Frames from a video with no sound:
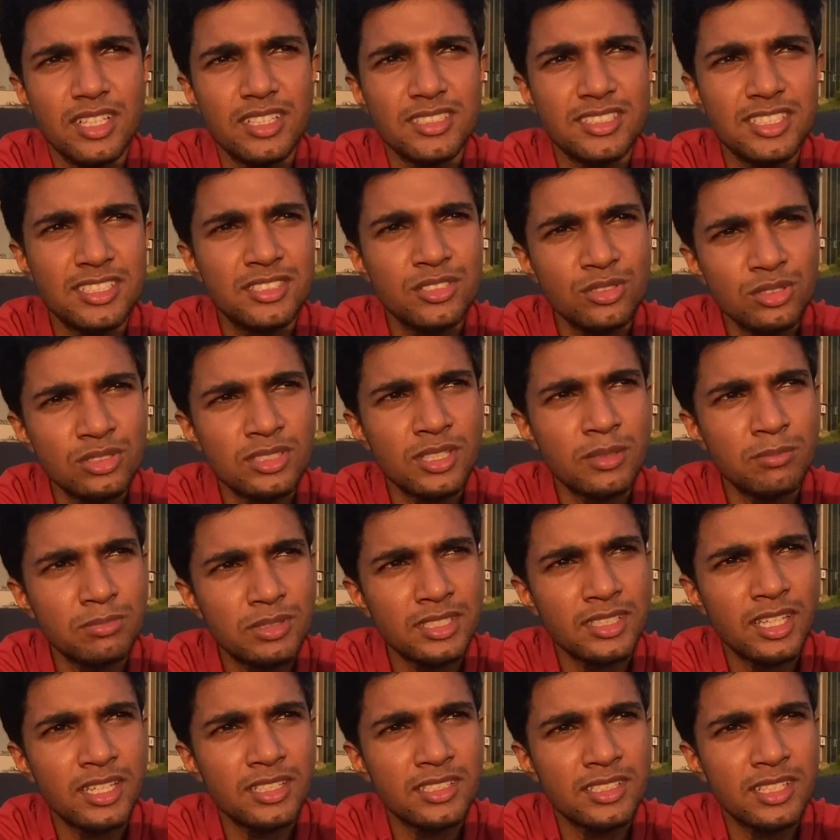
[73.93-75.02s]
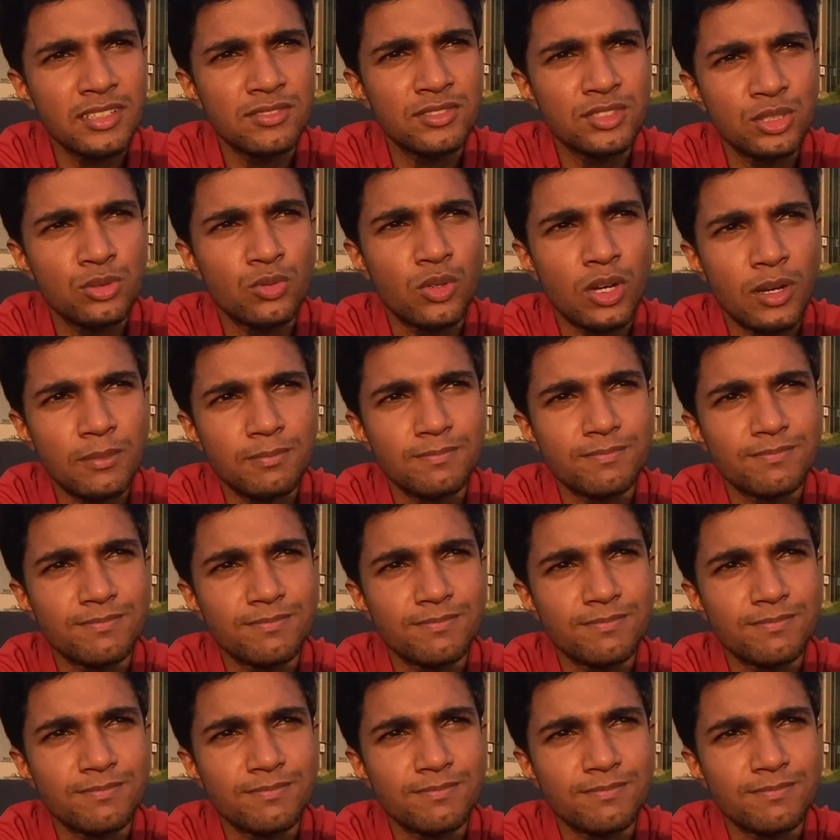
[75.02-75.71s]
Just do something that gives you warm.